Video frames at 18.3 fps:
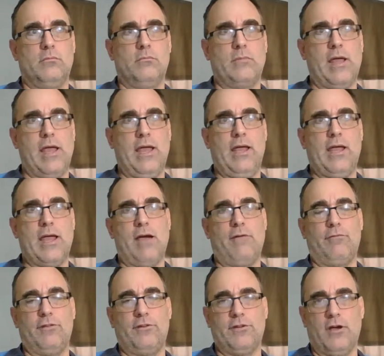A,
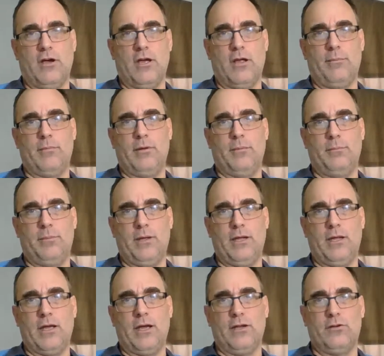have the time, and
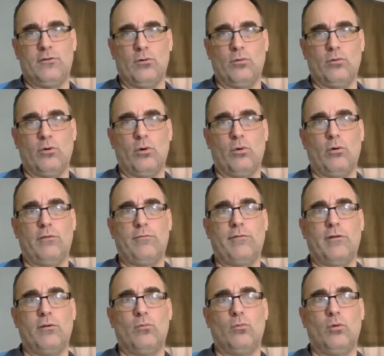B, I don't know
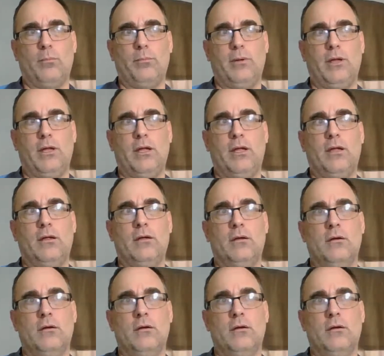if it would be